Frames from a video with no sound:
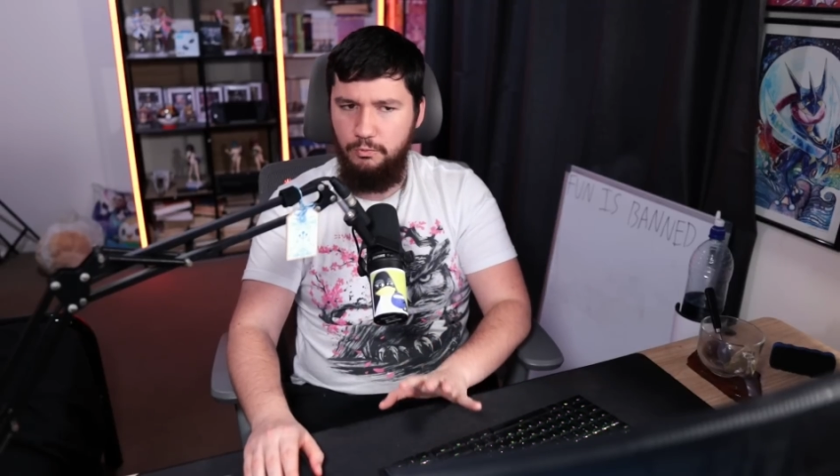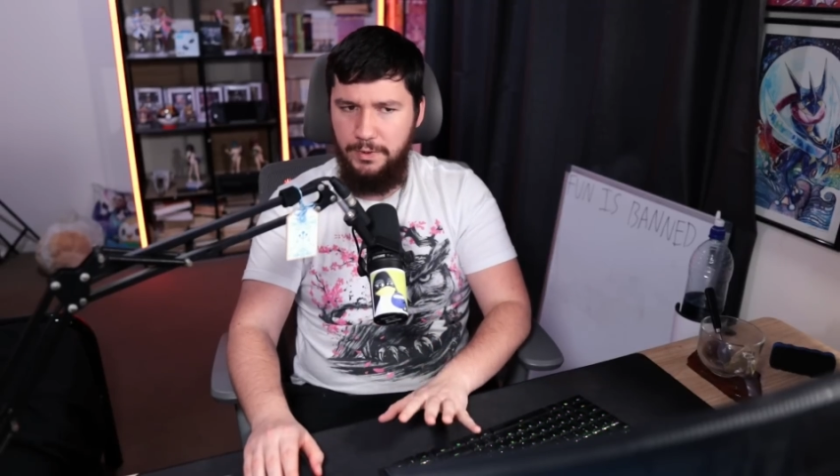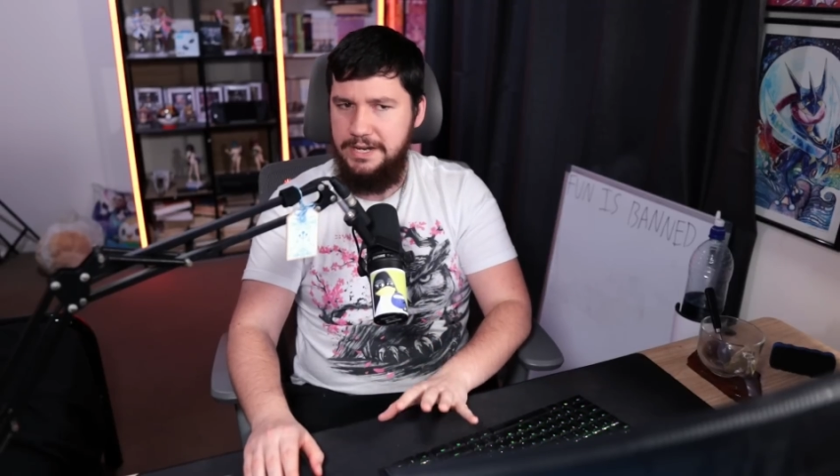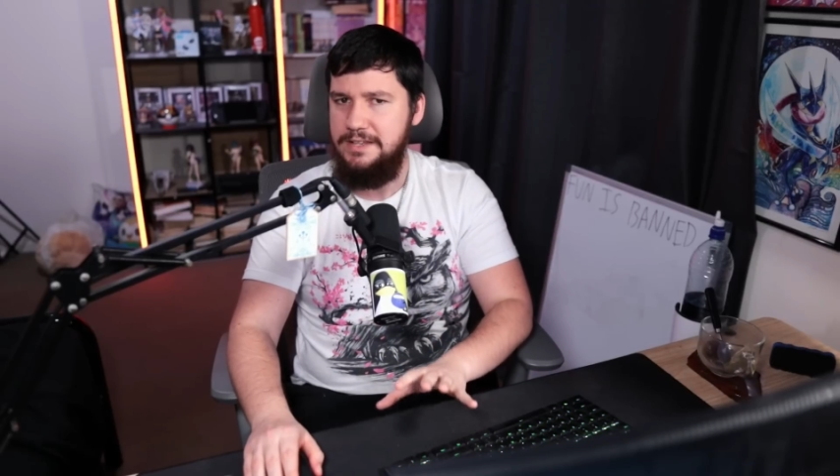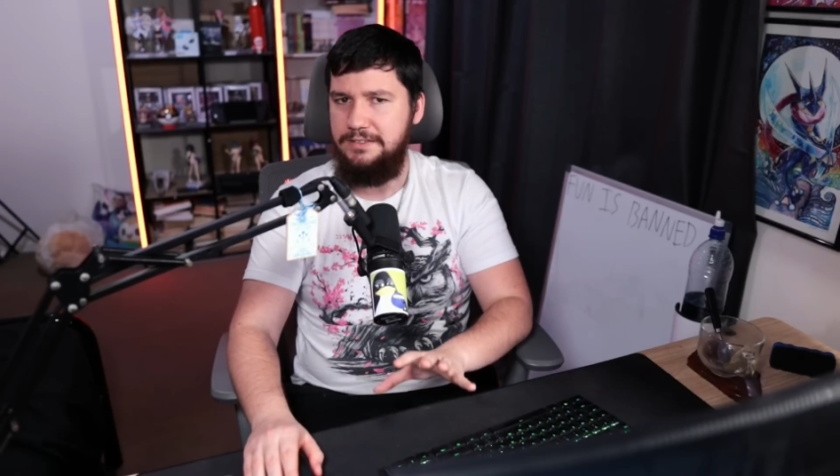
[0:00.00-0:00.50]

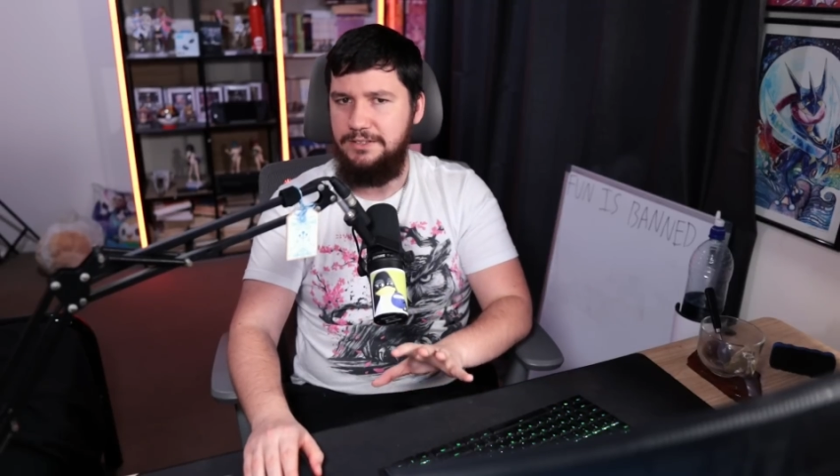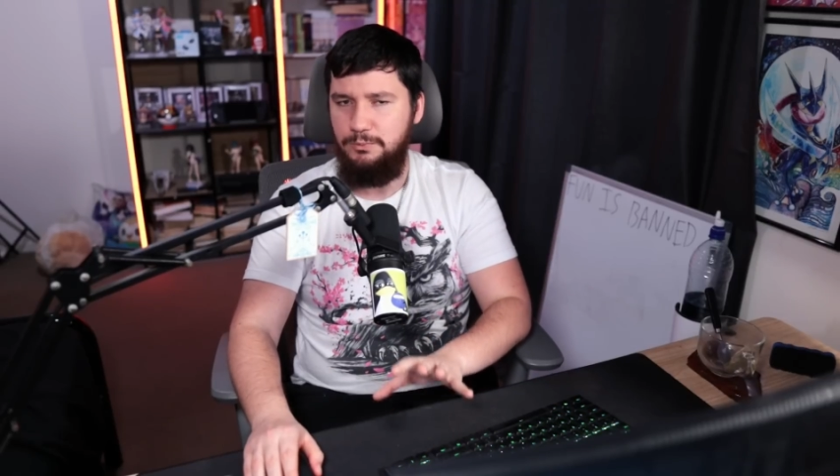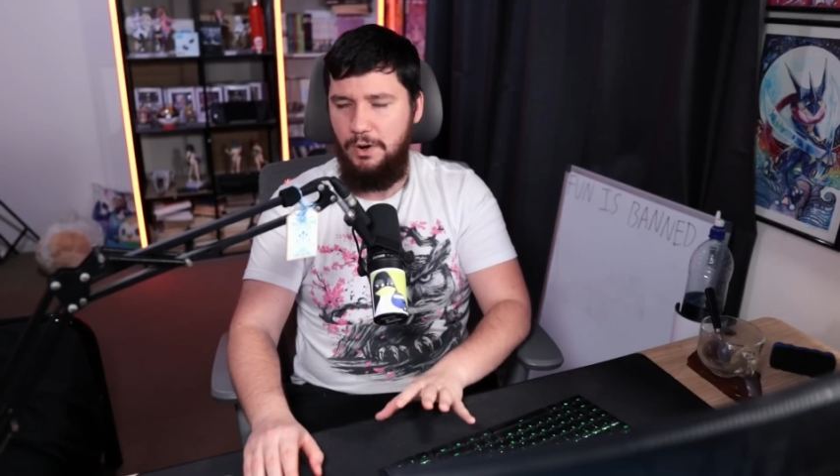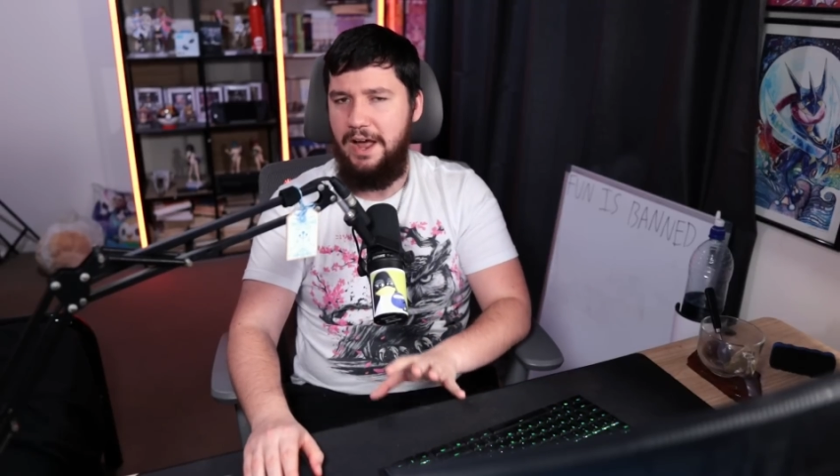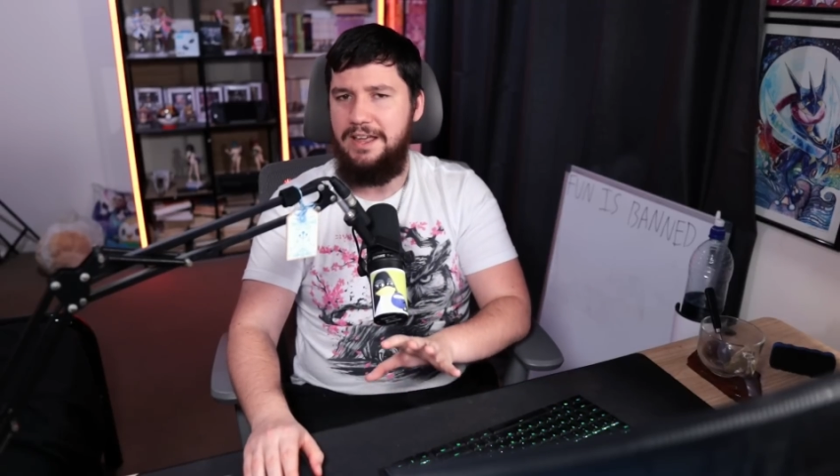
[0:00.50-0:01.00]

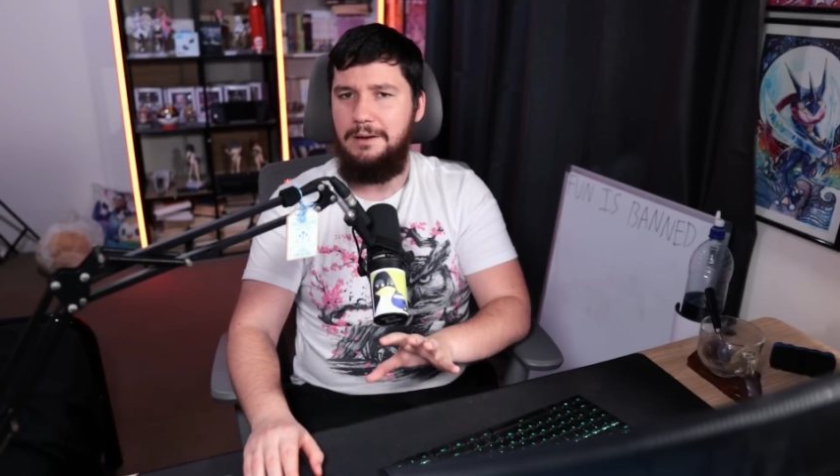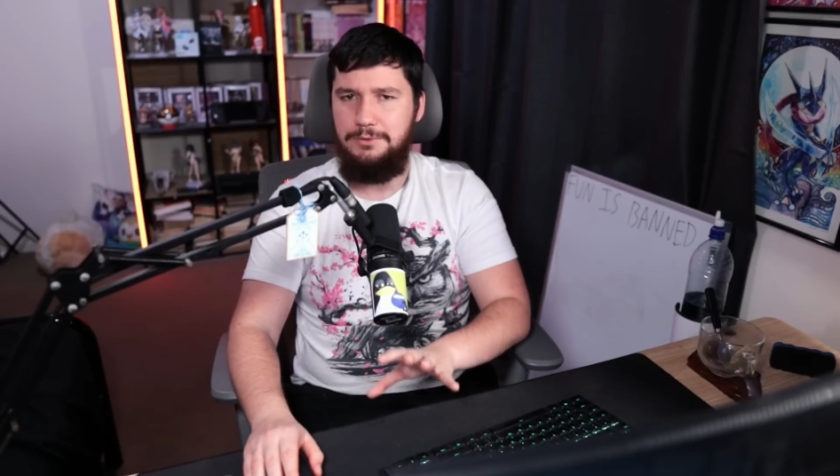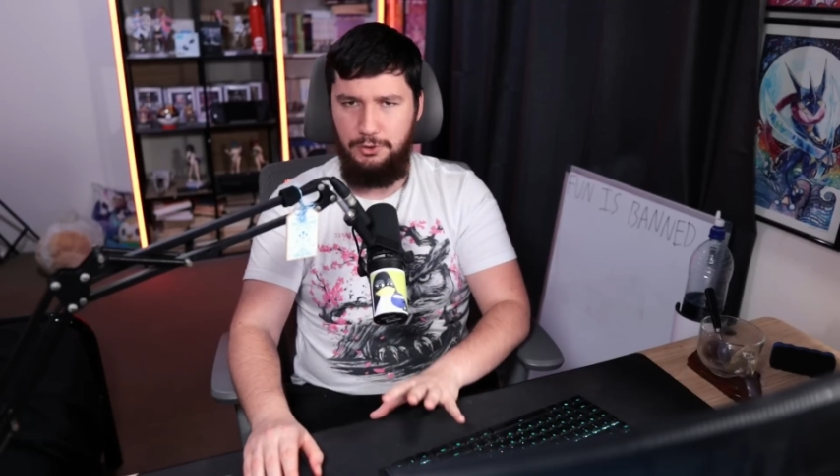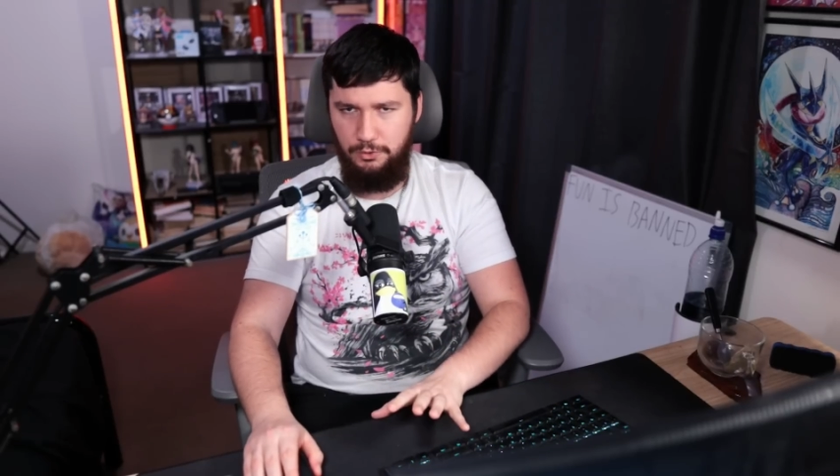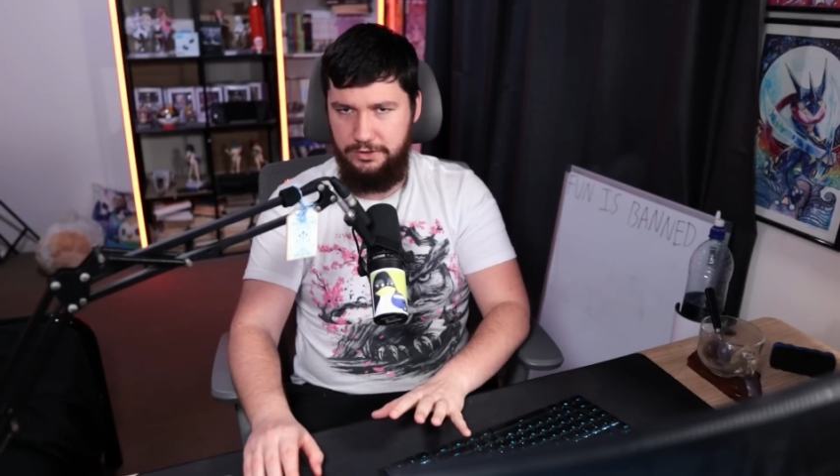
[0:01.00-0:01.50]
reason why I'm
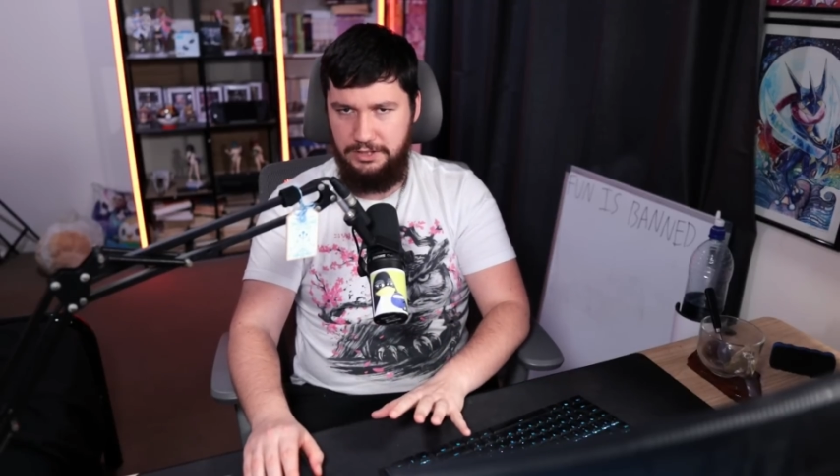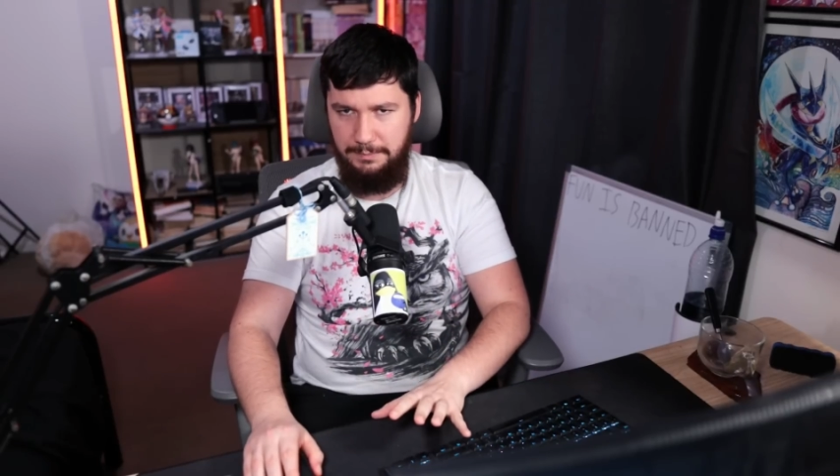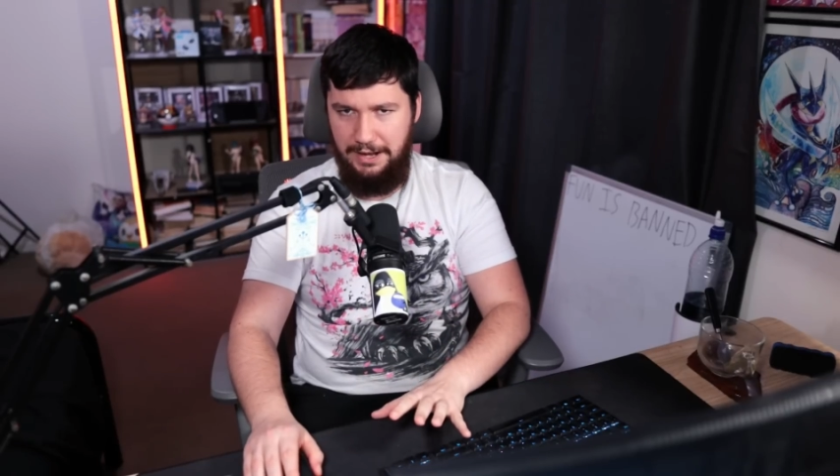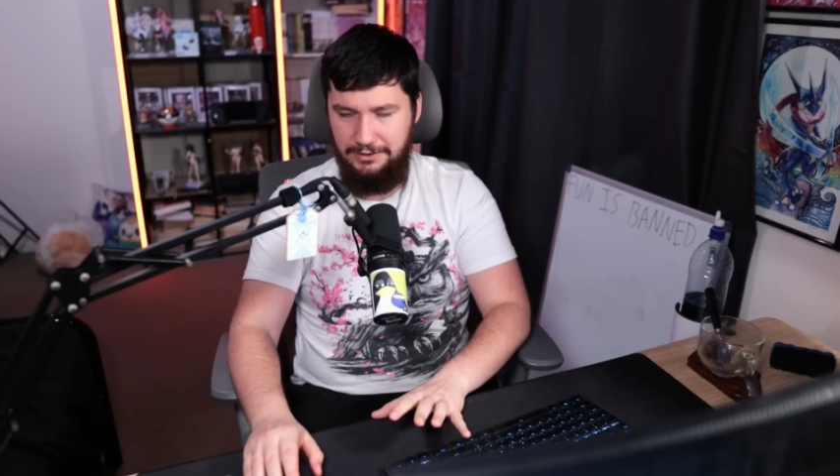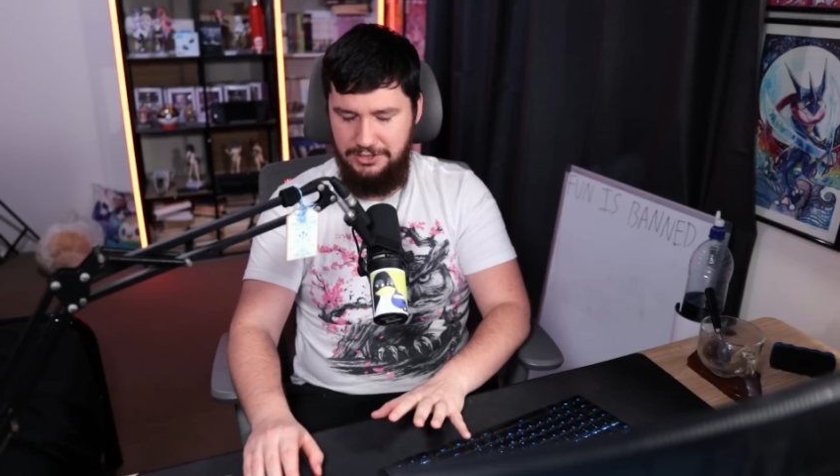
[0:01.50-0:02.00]
talking
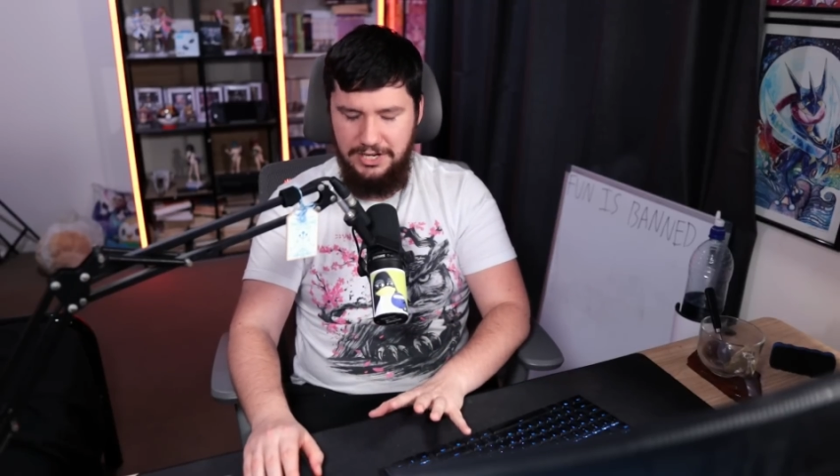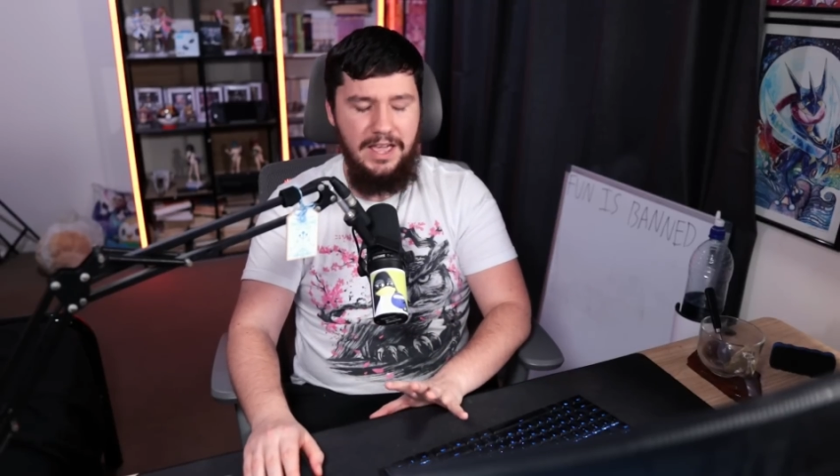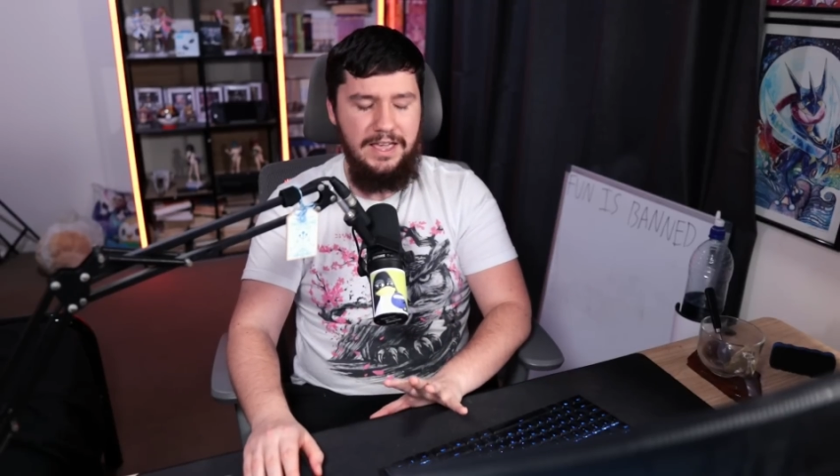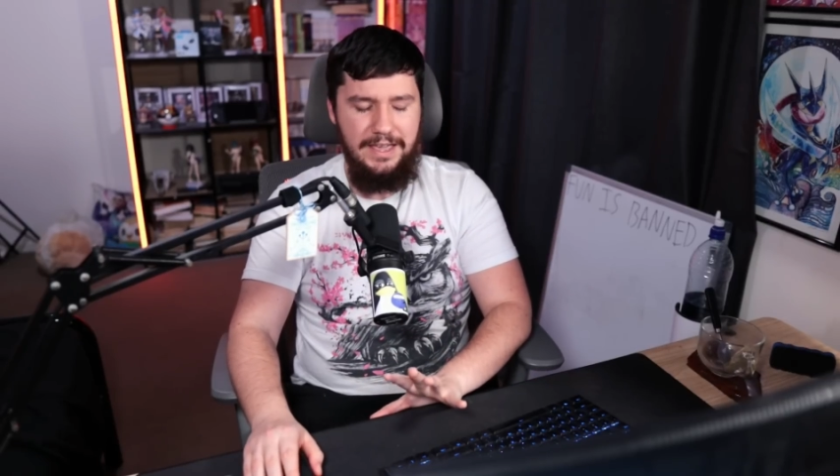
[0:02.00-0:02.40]
about it.